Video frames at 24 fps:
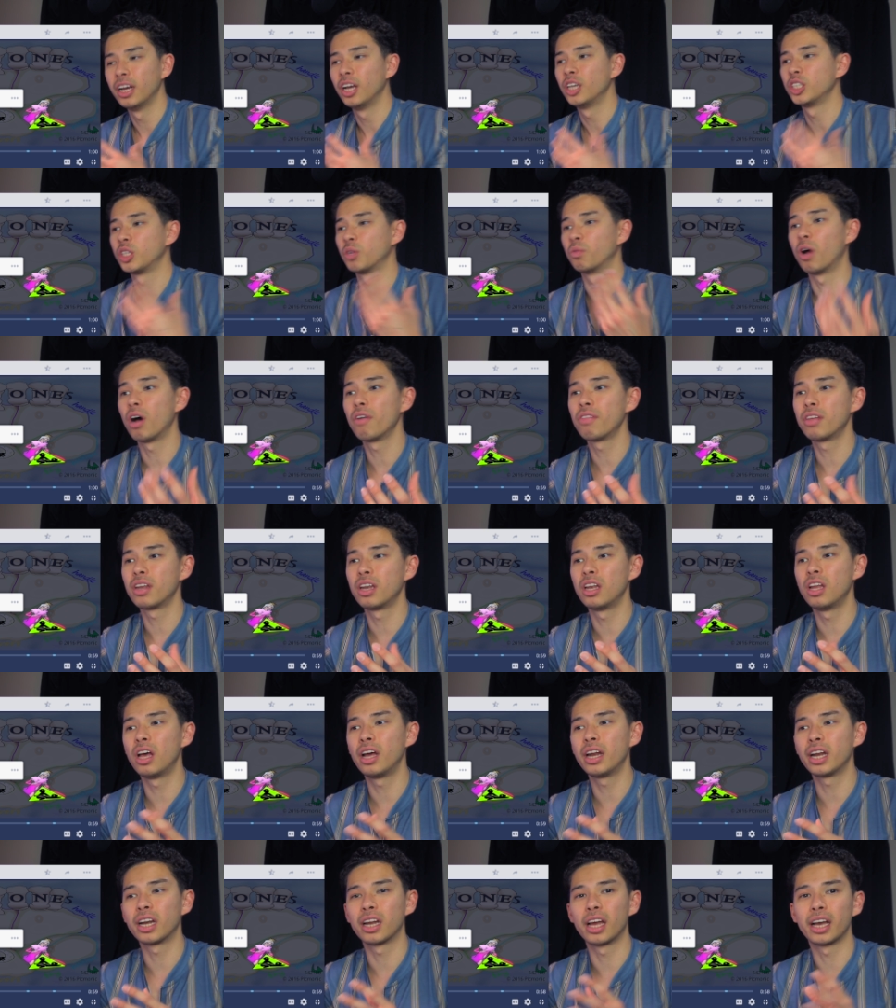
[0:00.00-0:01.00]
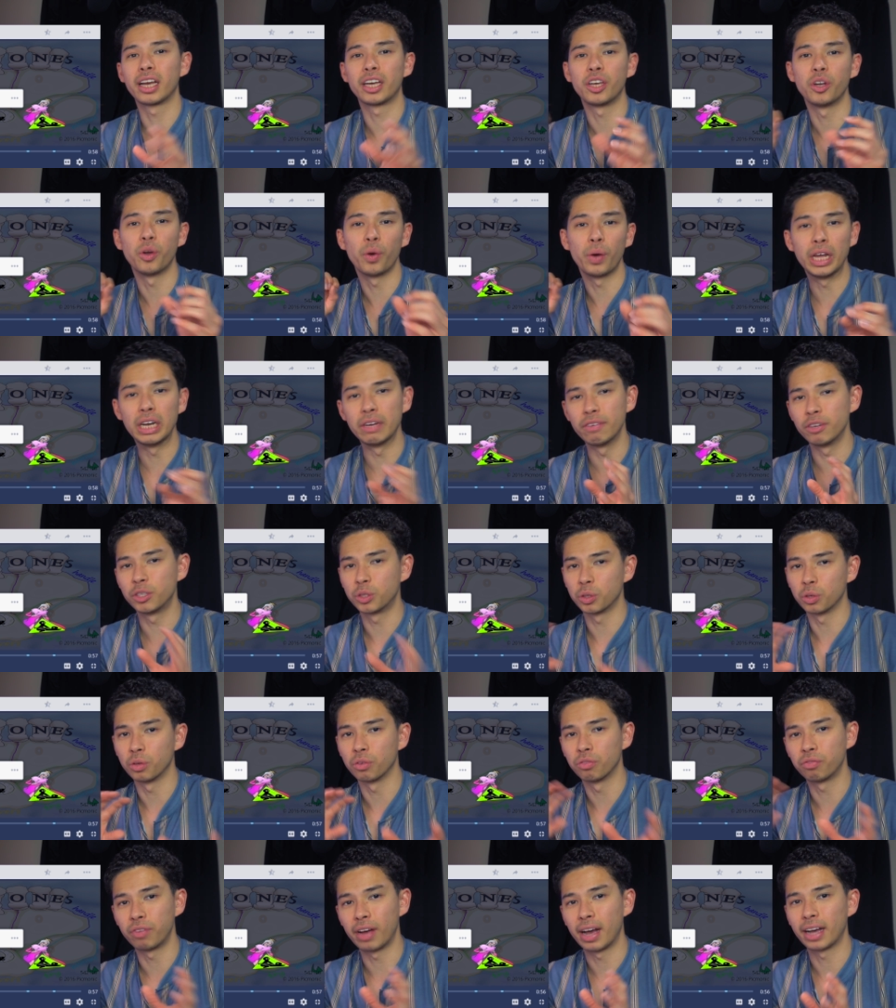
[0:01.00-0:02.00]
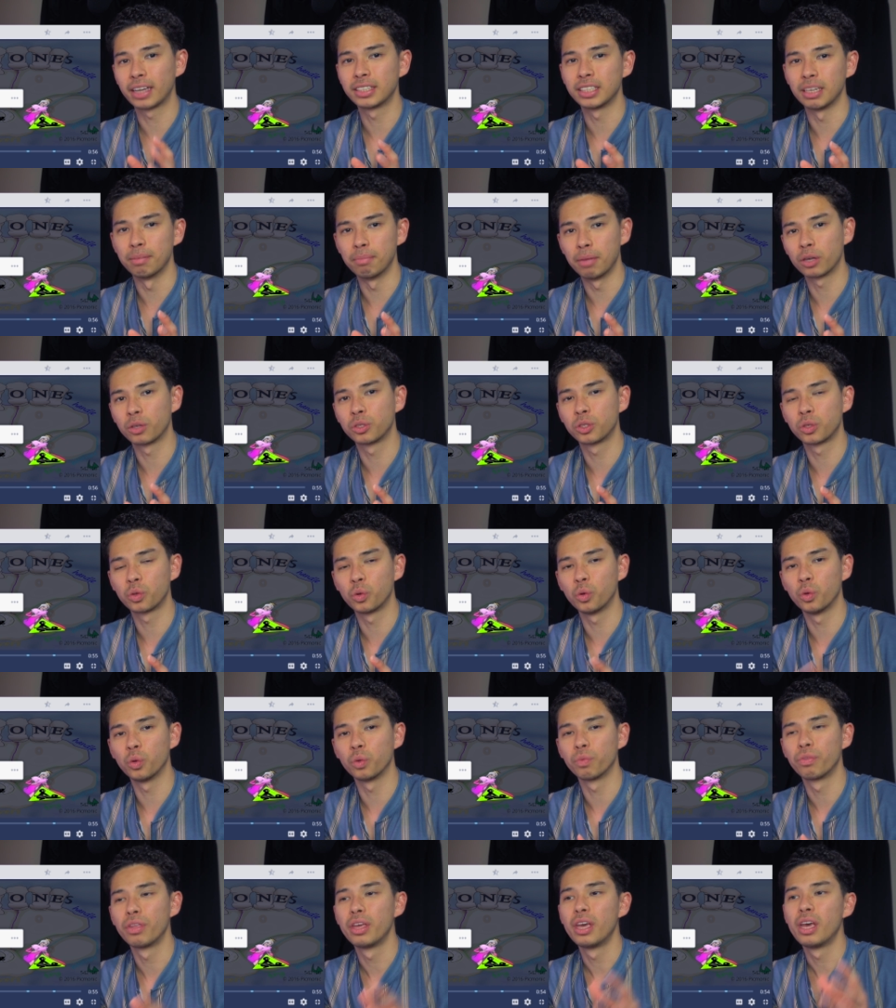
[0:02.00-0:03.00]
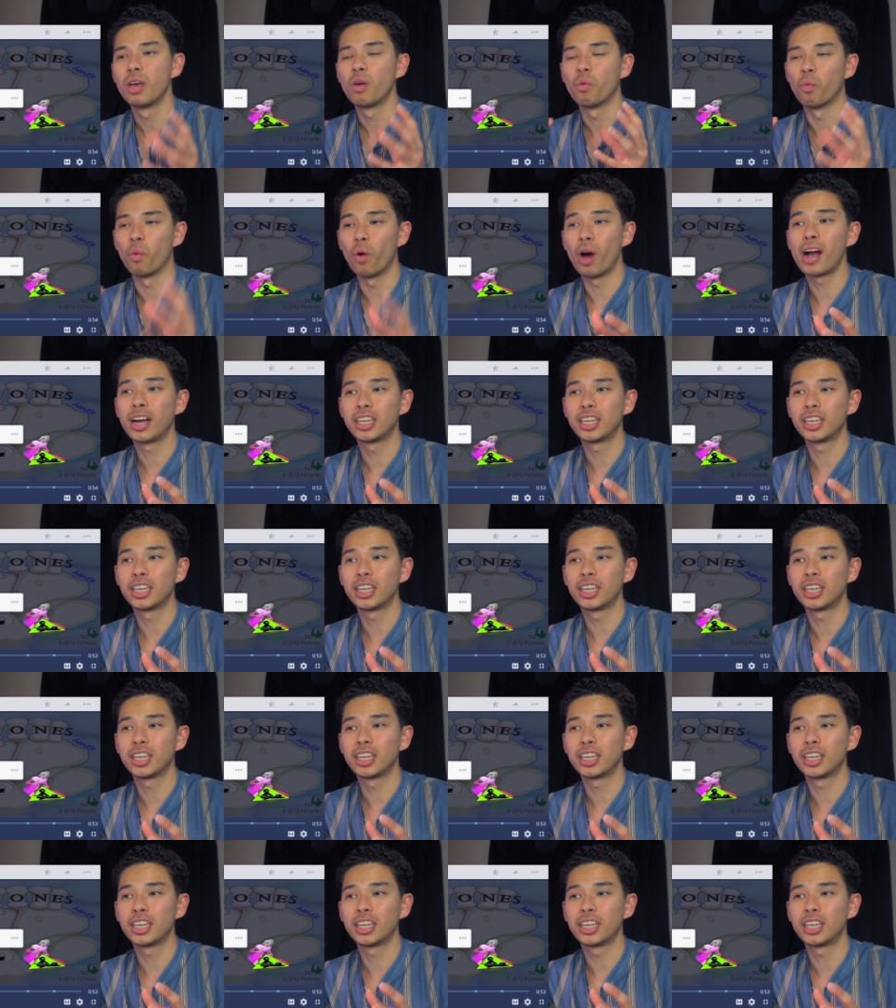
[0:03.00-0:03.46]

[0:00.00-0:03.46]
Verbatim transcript: So rather than learning like, you know, individual facts in medical school, what I